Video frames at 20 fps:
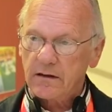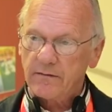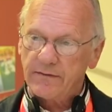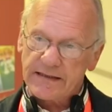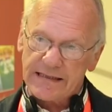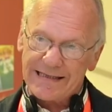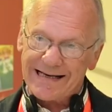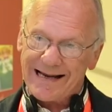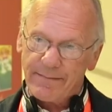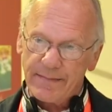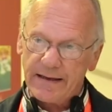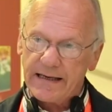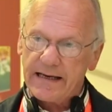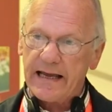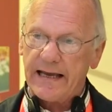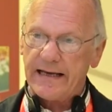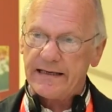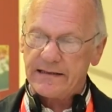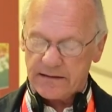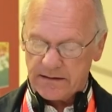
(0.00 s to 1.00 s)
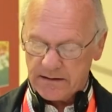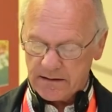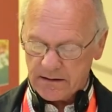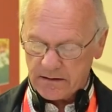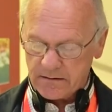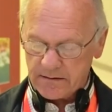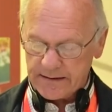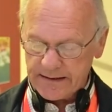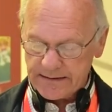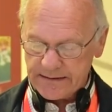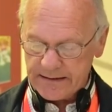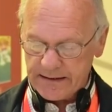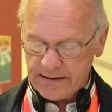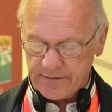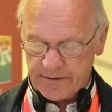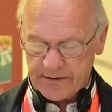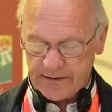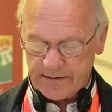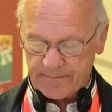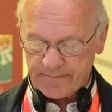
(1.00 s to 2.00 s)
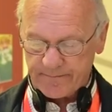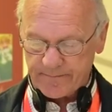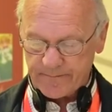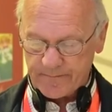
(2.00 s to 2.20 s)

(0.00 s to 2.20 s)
of Islamicate criteria.